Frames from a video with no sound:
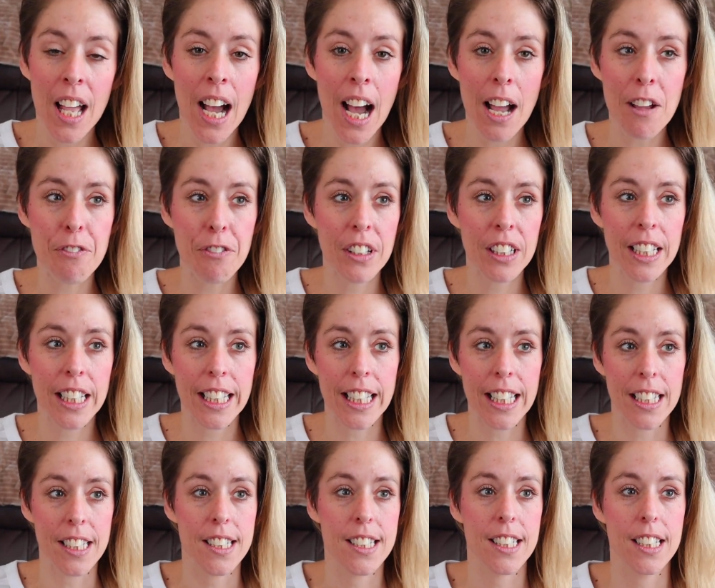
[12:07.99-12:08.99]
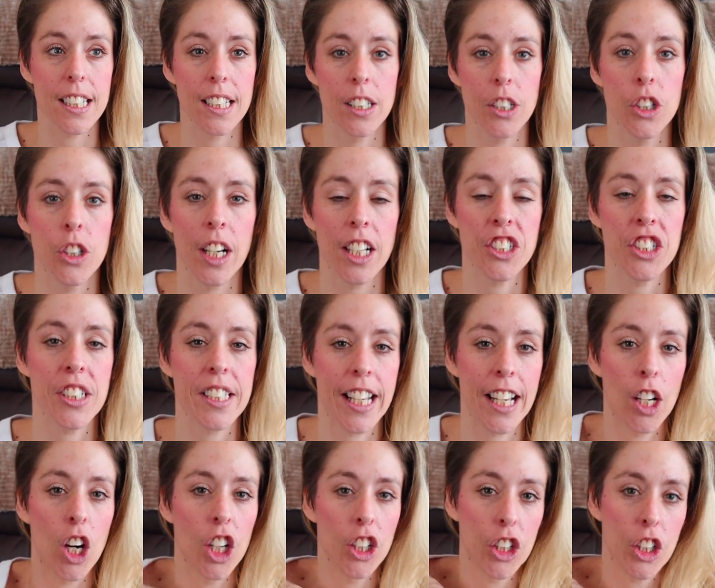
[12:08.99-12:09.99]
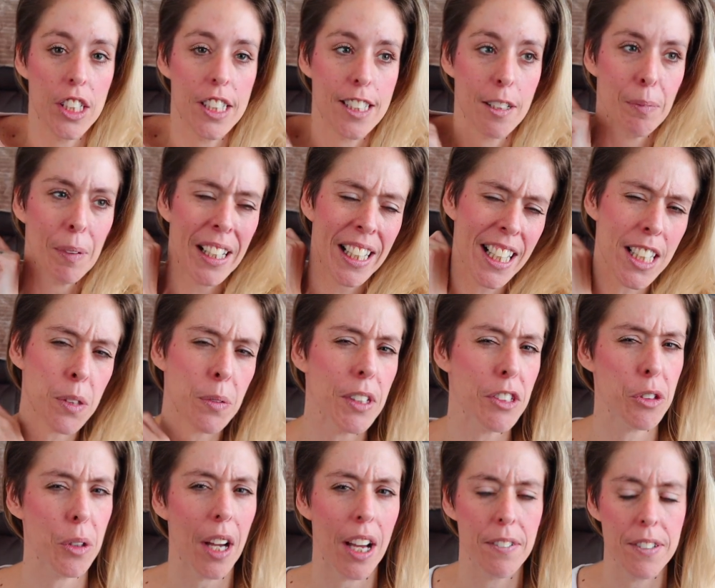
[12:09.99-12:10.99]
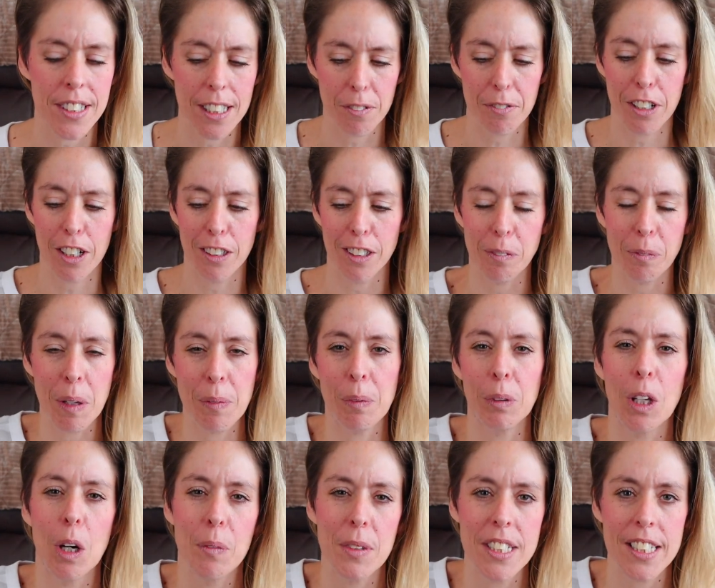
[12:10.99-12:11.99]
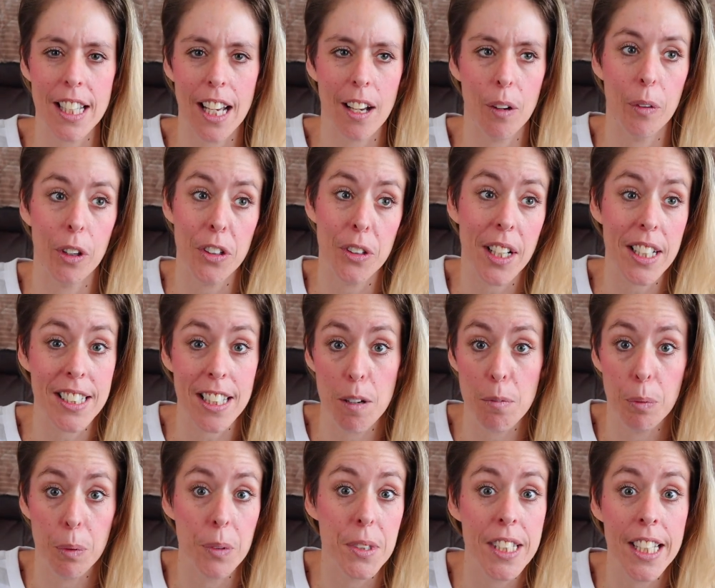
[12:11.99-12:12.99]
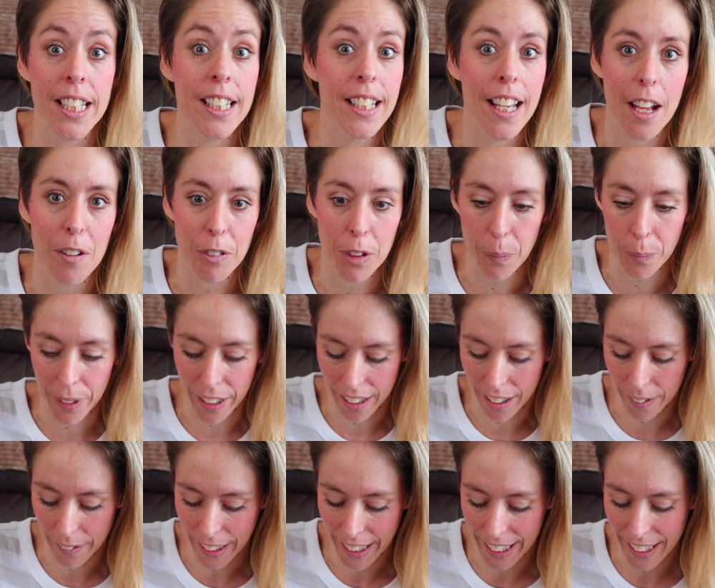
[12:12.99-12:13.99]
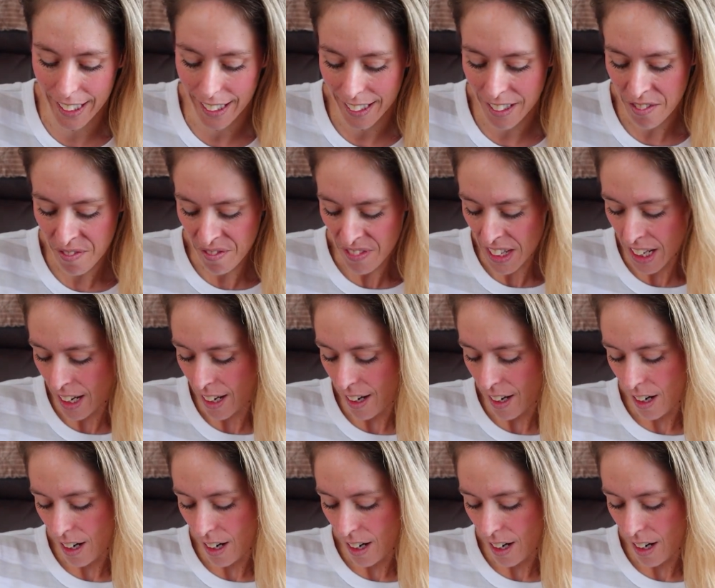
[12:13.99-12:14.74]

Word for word: I feel like it's, you guys just get all the good stuff. But I guess we do have stuff here, like people always say, well, you guys have poutine everywhere, right?